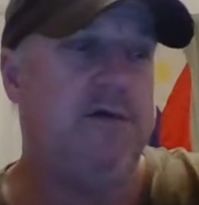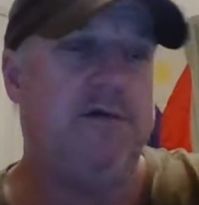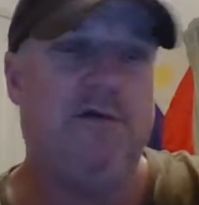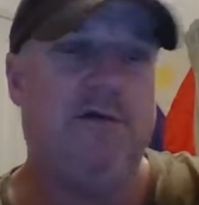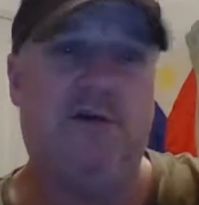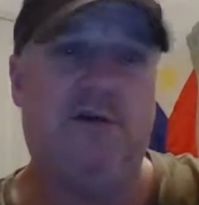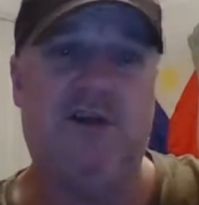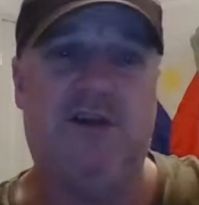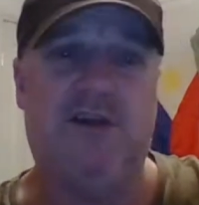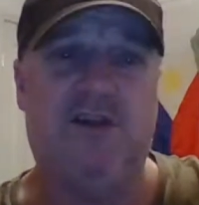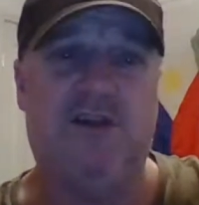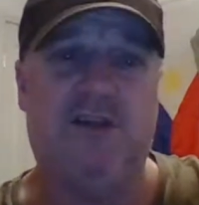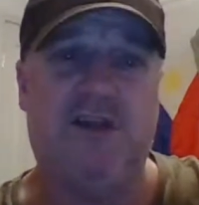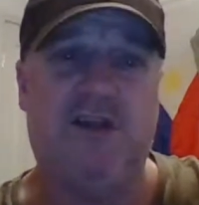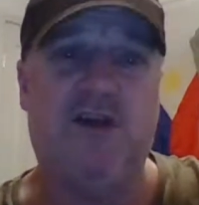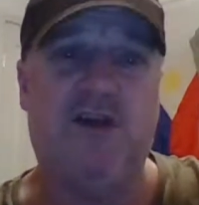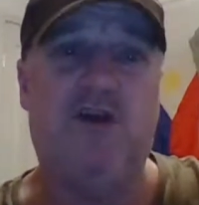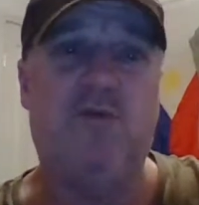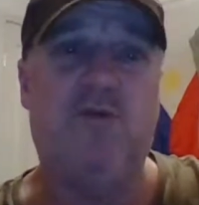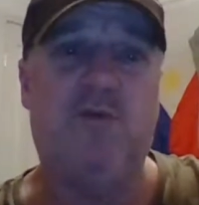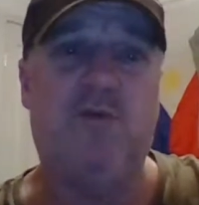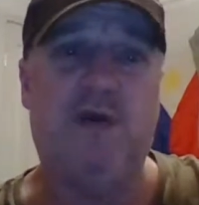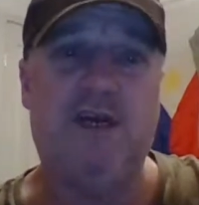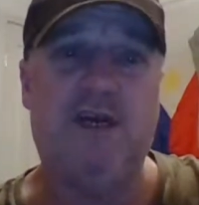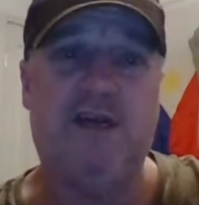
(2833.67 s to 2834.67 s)
I like the
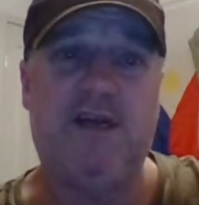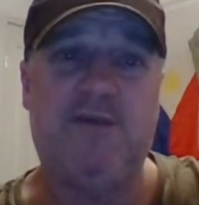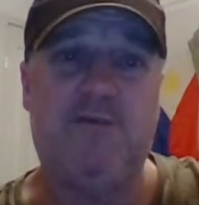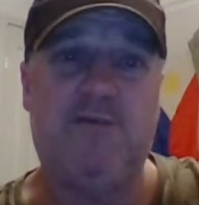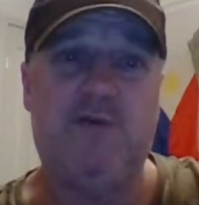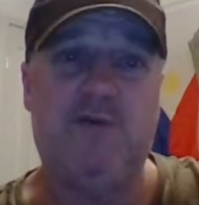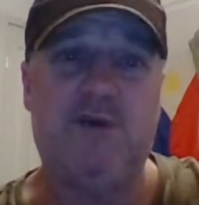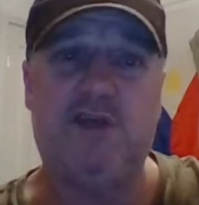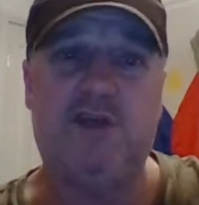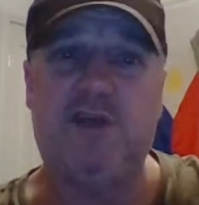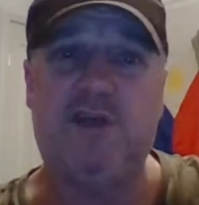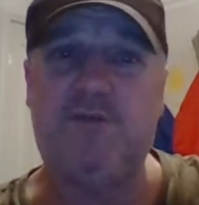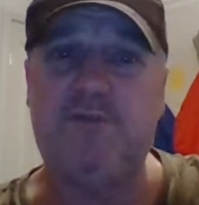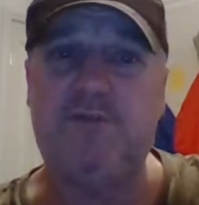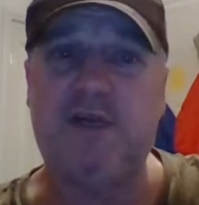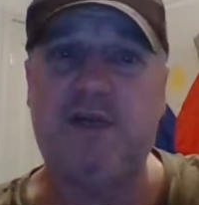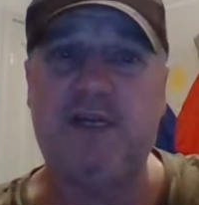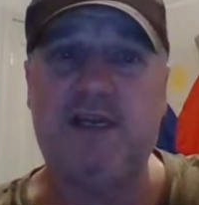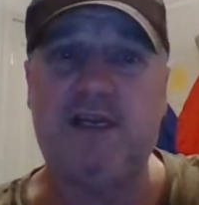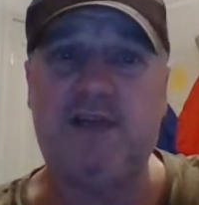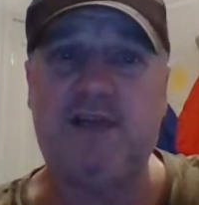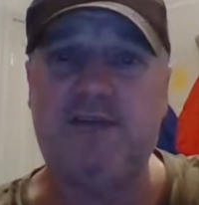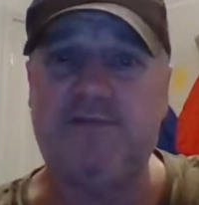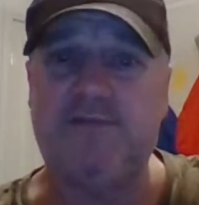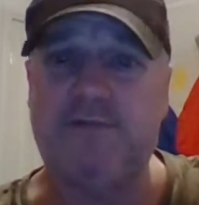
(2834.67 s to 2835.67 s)
old way of washing
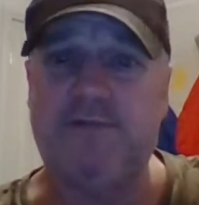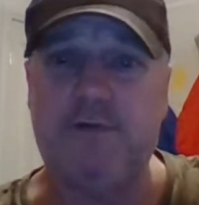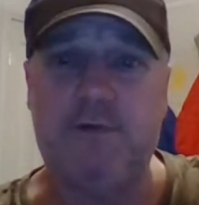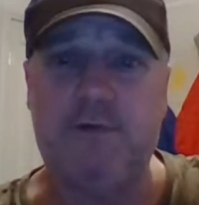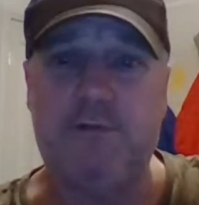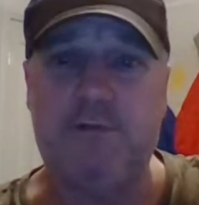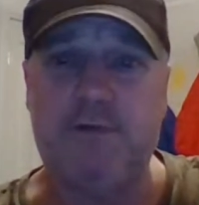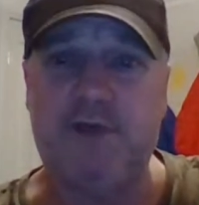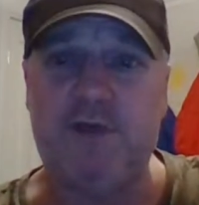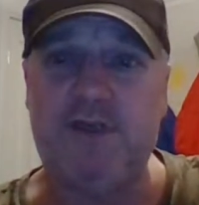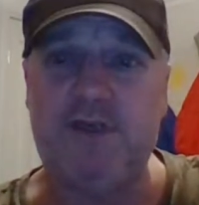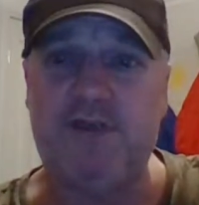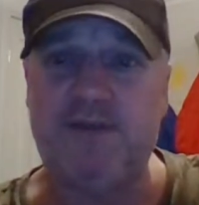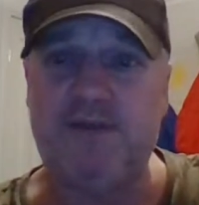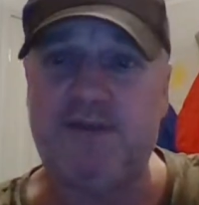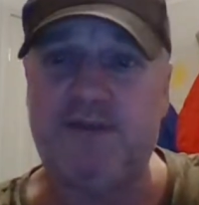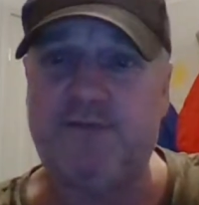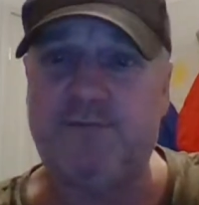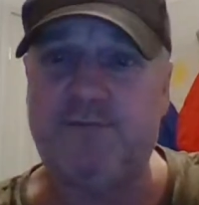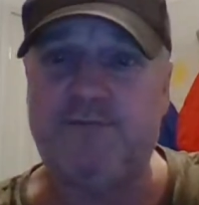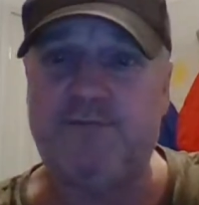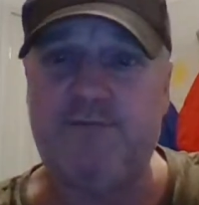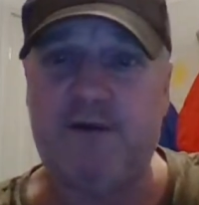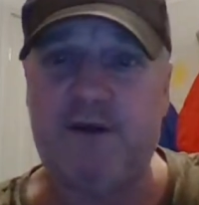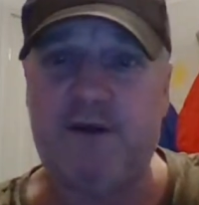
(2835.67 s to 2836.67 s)
back in the Philippines. It's
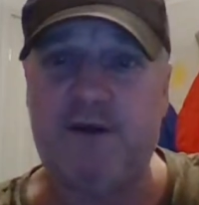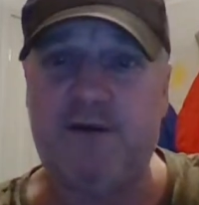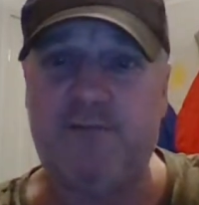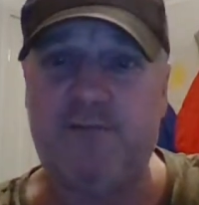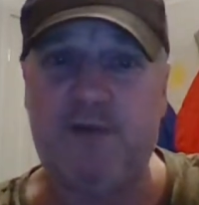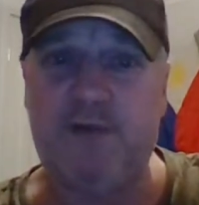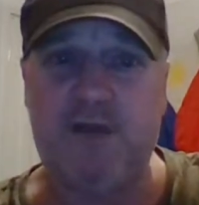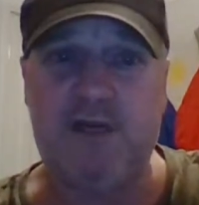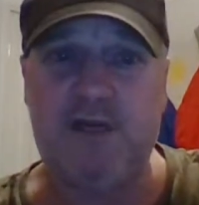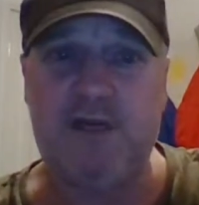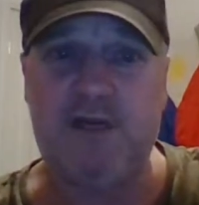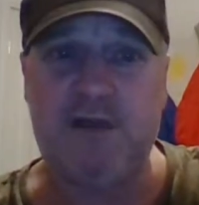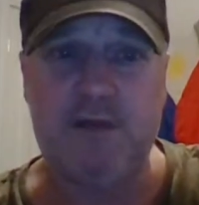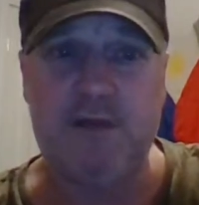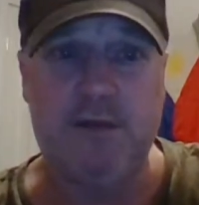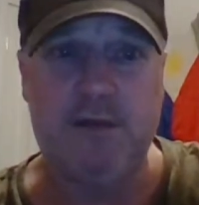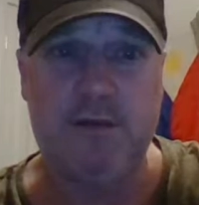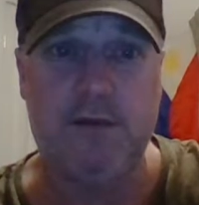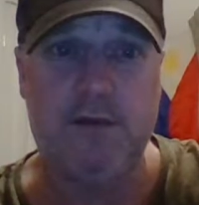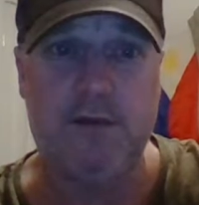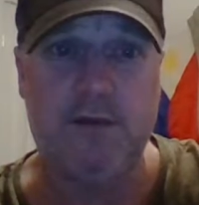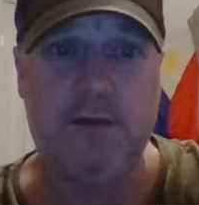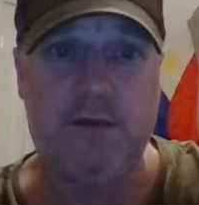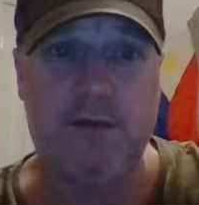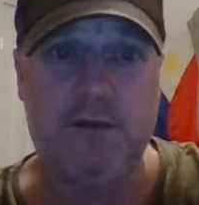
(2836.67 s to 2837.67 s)
far better.
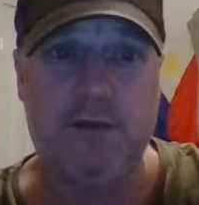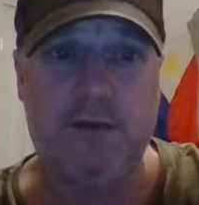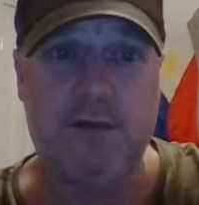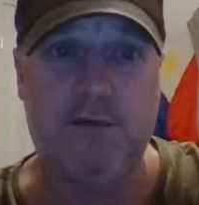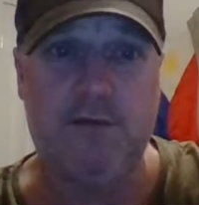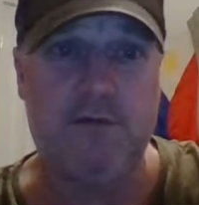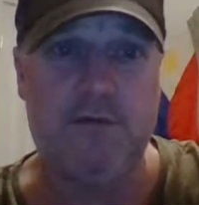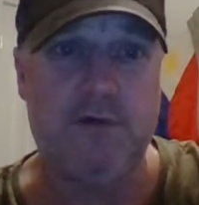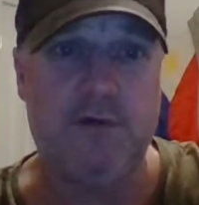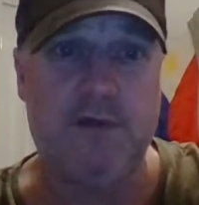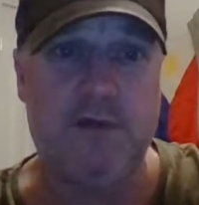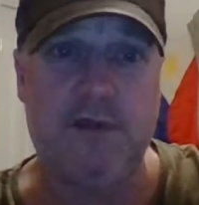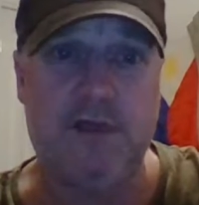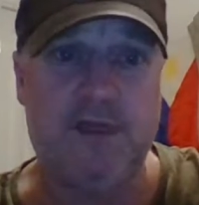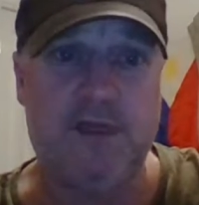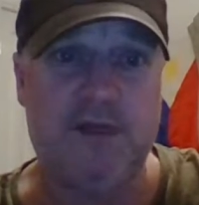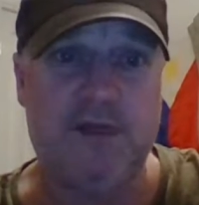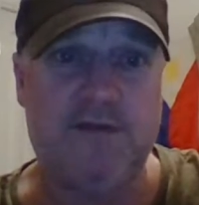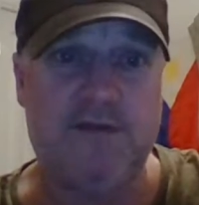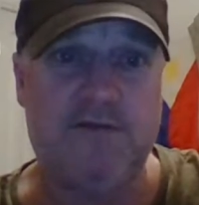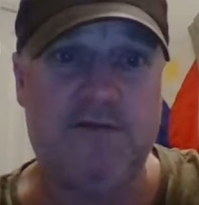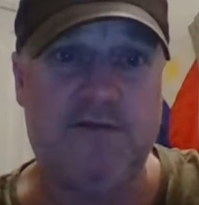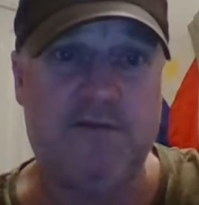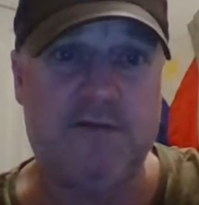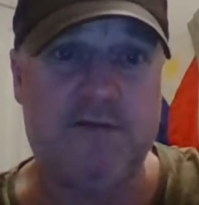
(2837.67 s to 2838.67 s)
It really
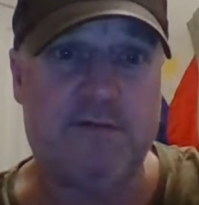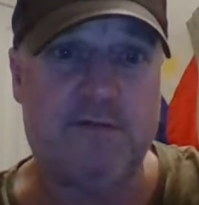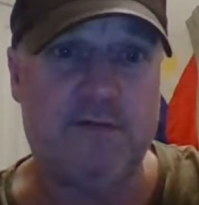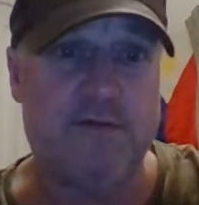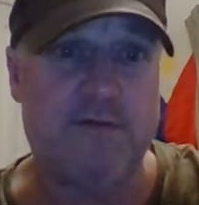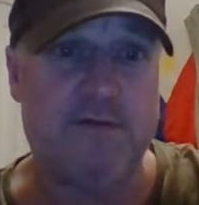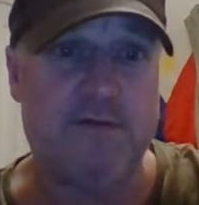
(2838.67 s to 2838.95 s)
is. The